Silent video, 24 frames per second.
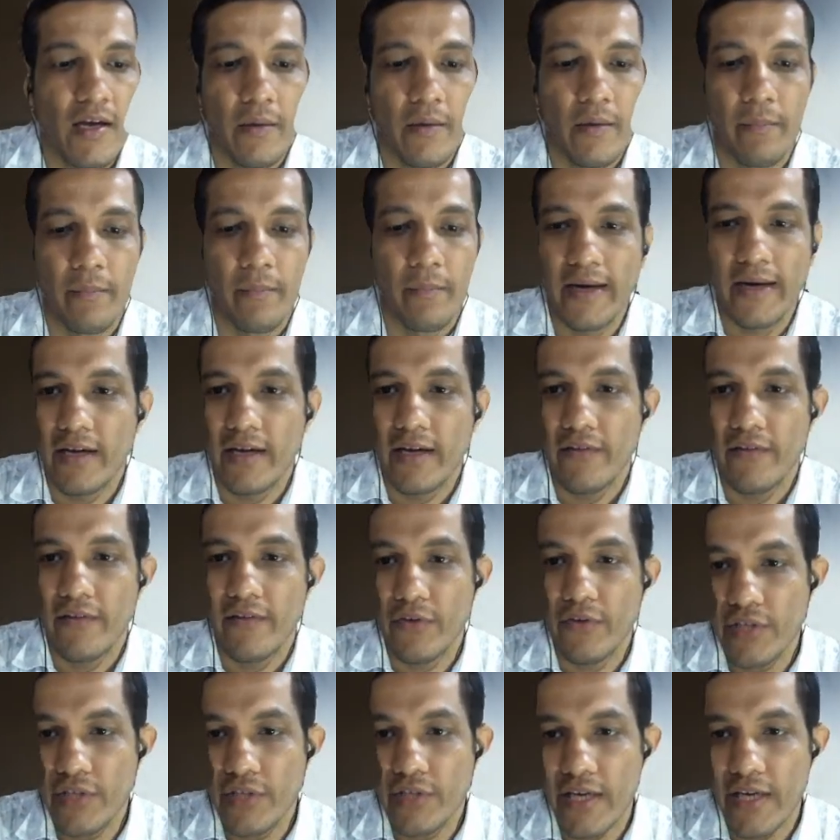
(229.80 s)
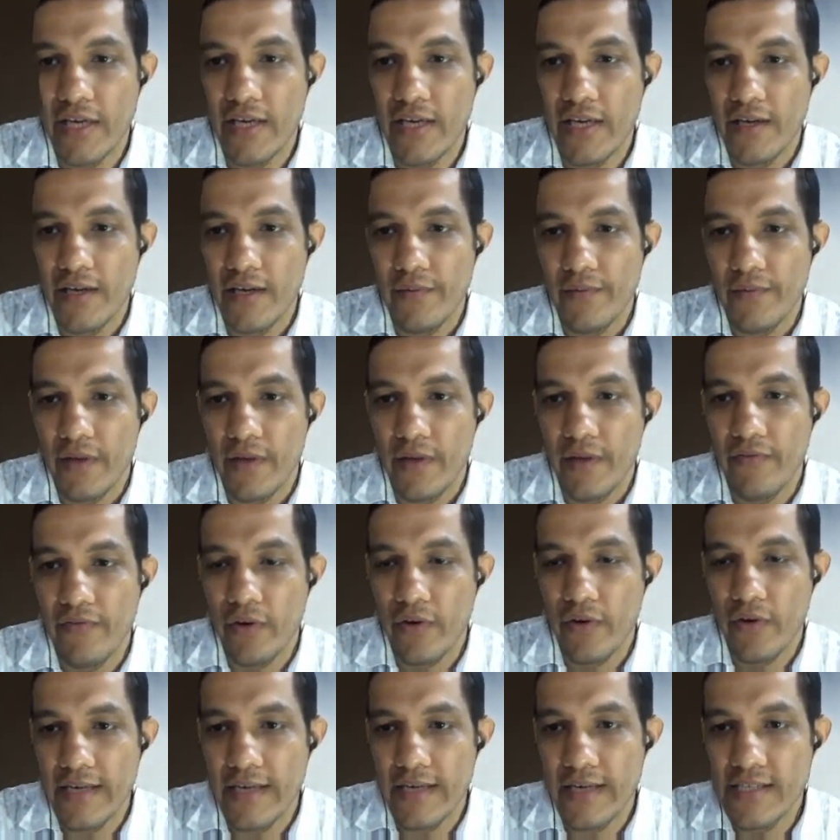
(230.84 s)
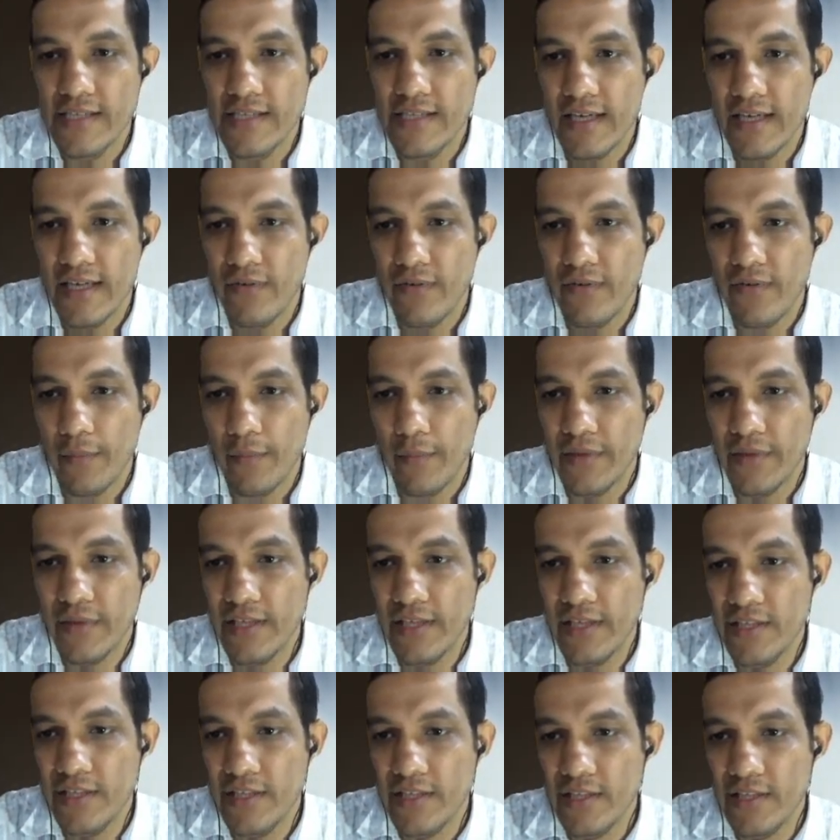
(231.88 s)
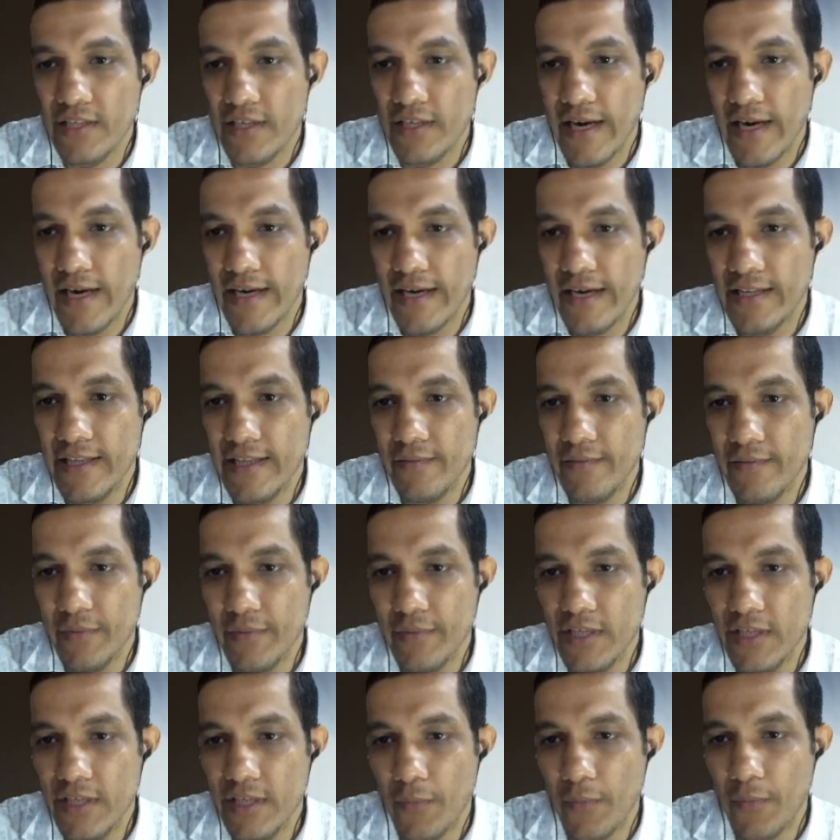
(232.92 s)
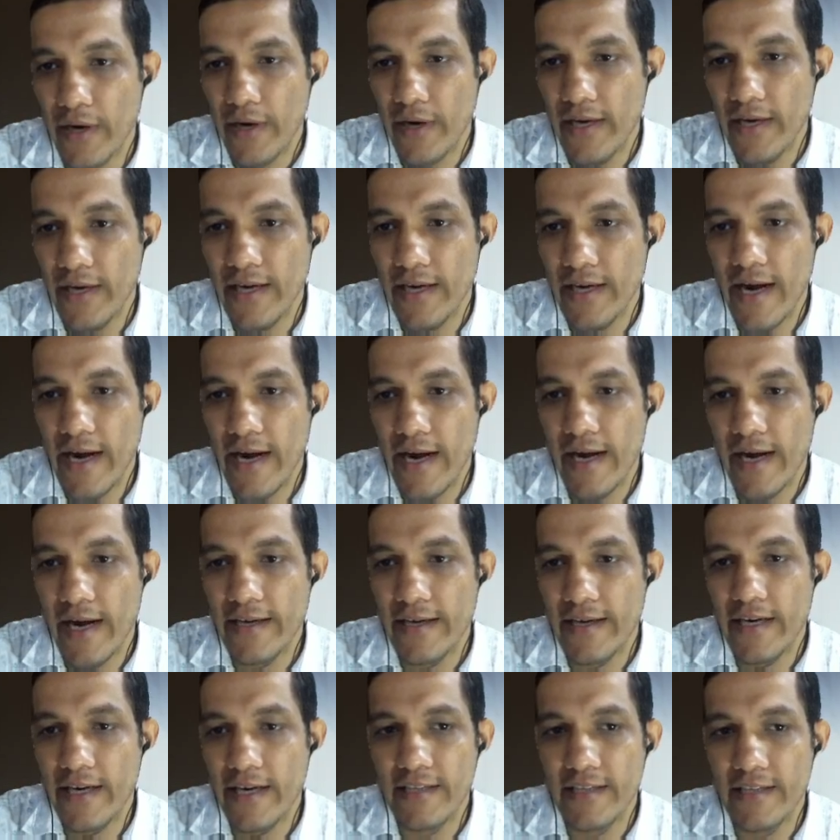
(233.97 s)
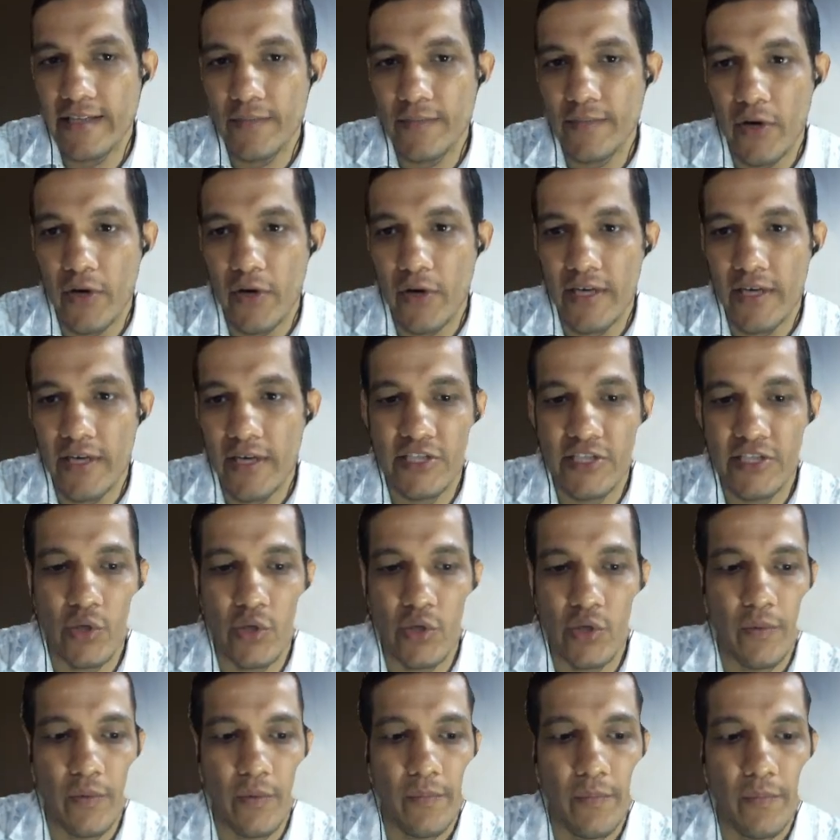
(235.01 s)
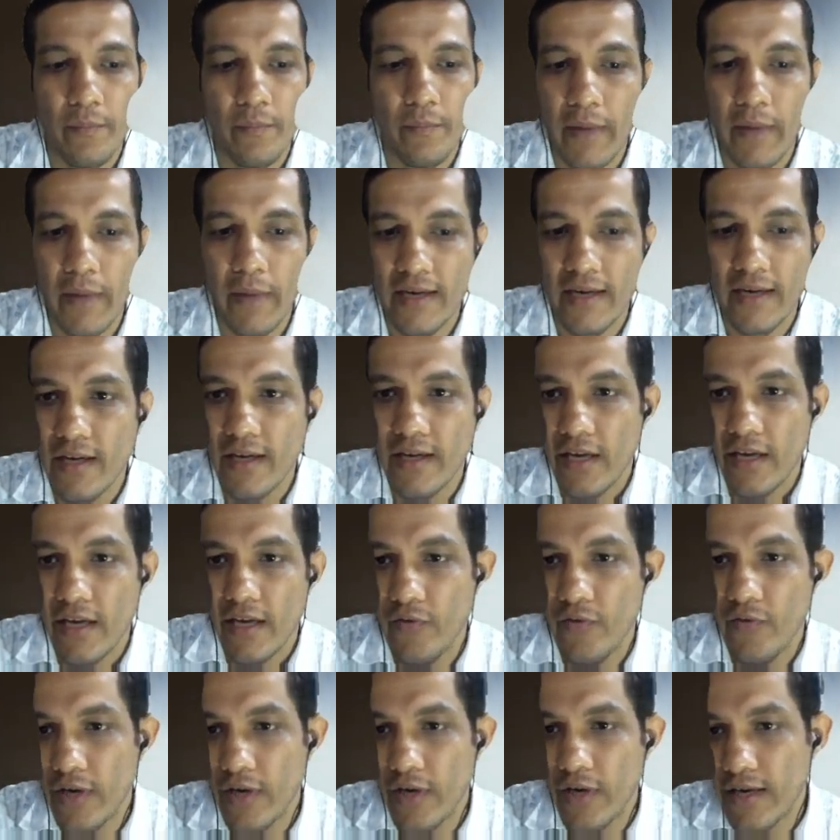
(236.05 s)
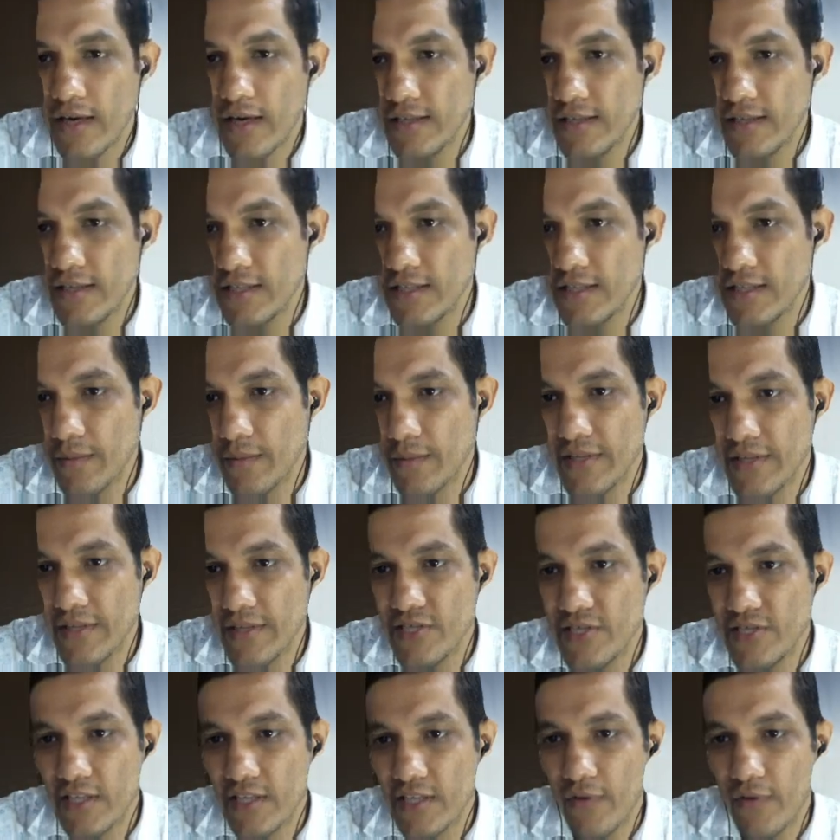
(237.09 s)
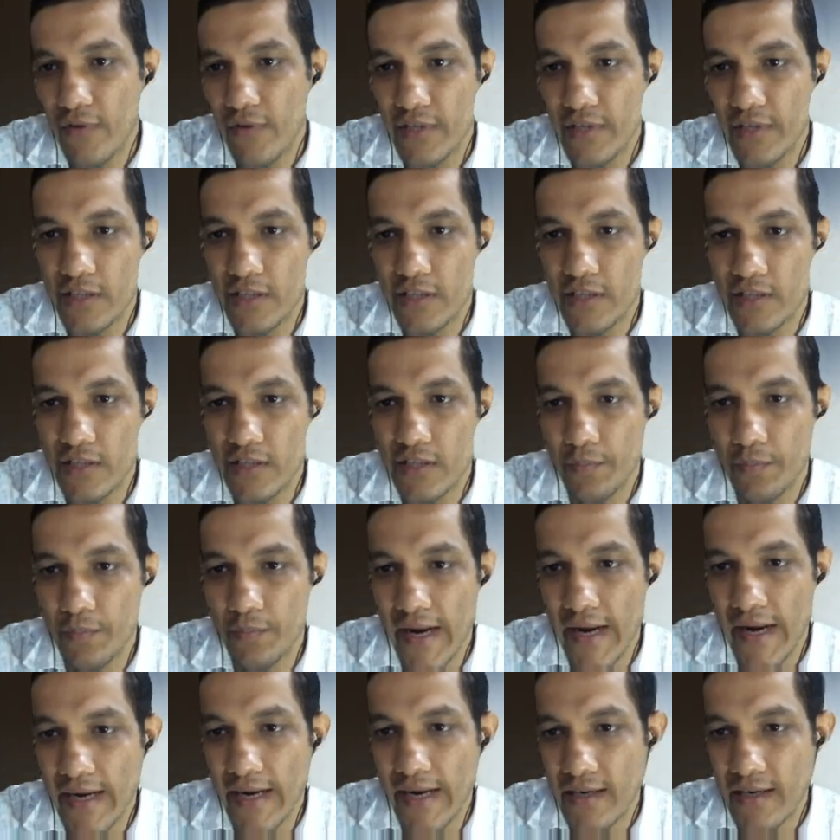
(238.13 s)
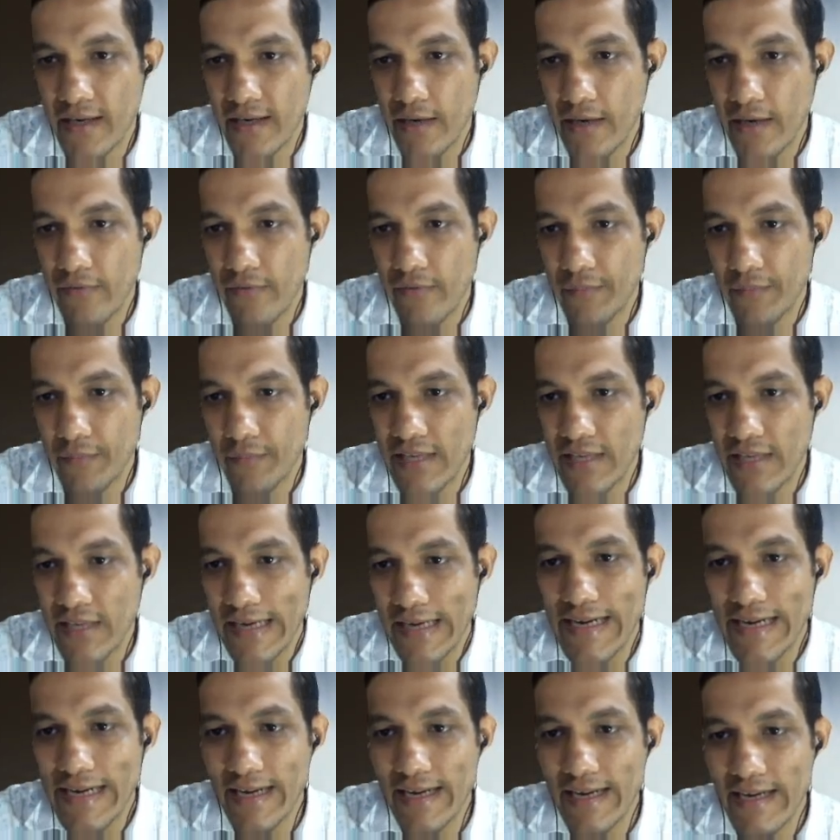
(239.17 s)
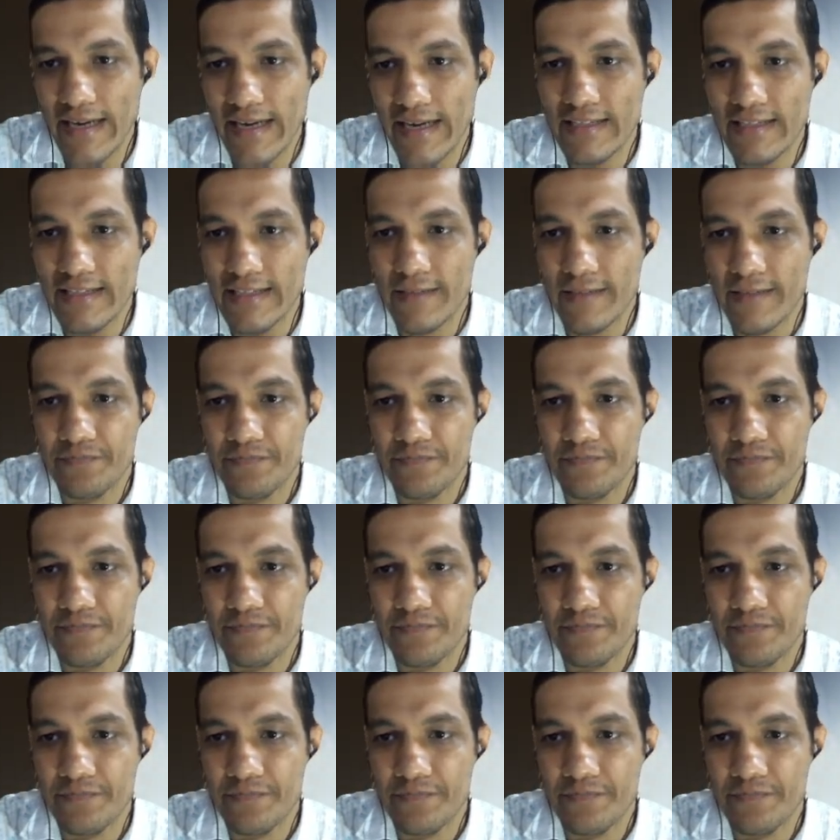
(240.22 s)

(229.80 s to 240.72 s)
but if you see, if you consider from this from this point here, at this point it is zero. But if you consider some distance from this plate, like from this leading edge,